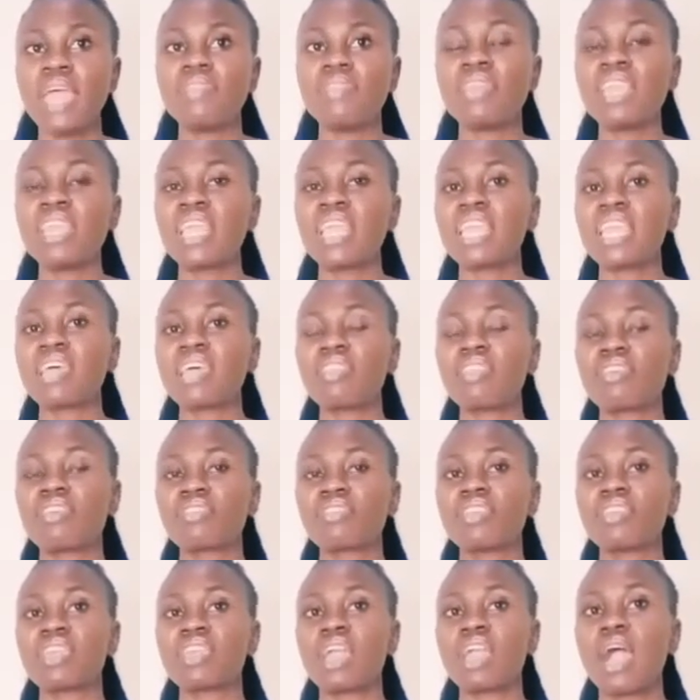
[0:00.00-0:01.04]
Then another
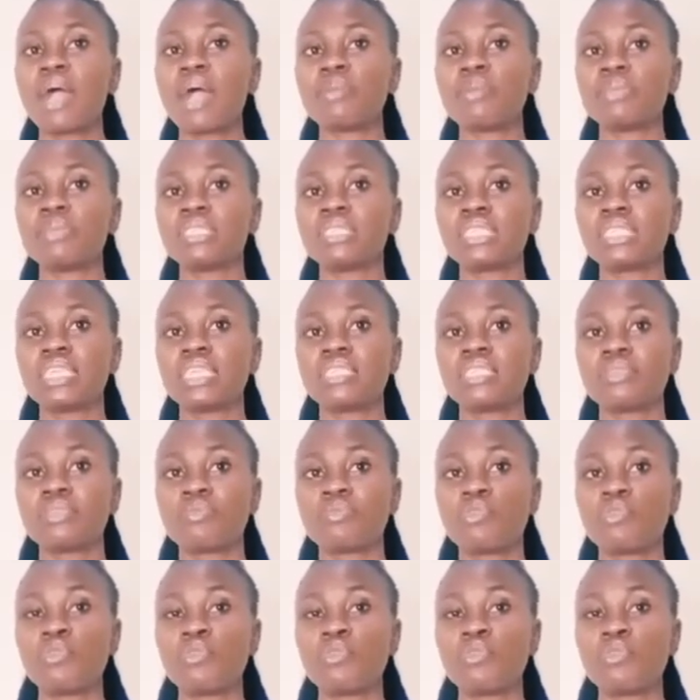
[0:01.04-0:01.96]
thing is that you'll